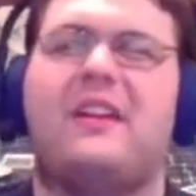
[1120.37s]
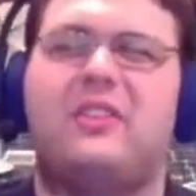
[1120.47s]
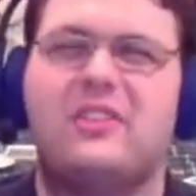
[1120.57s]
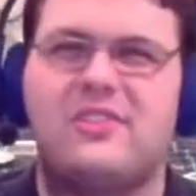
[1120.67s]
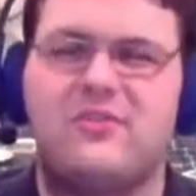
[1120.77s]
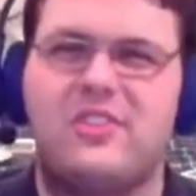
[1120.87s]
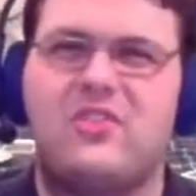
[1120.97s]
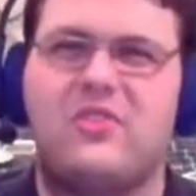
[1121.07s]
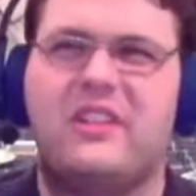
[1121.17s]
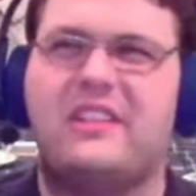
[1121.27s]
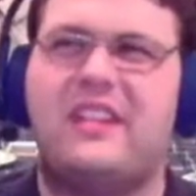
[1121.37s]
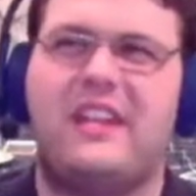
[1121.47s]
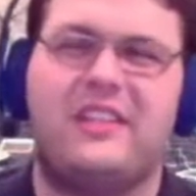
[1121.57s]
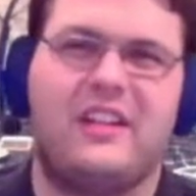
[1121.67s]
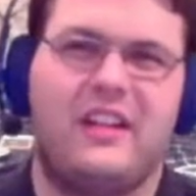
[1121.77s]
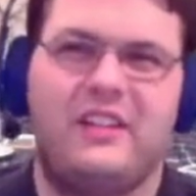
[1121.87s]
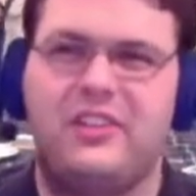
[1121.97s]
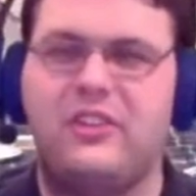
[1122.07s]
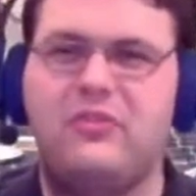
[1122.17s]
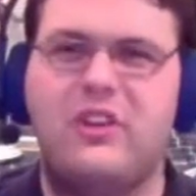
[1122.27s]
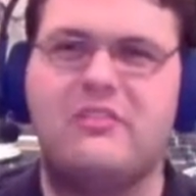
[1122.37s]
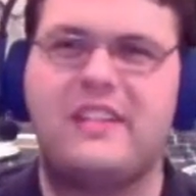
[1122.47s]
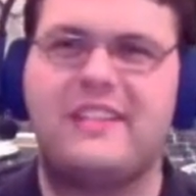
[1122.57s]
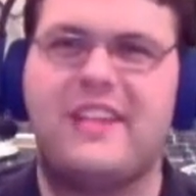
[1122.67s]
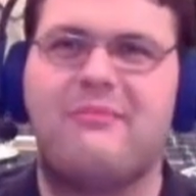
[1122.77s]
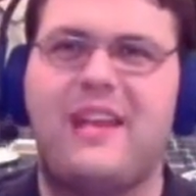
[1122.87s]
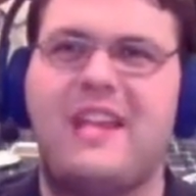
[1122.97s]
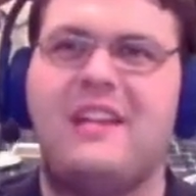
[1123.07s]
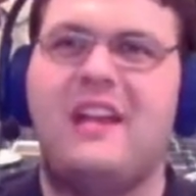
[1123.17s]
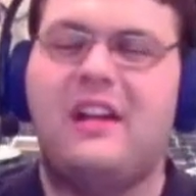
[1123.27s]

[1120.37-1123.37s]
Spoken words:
Long story short, the new road doesn't get made.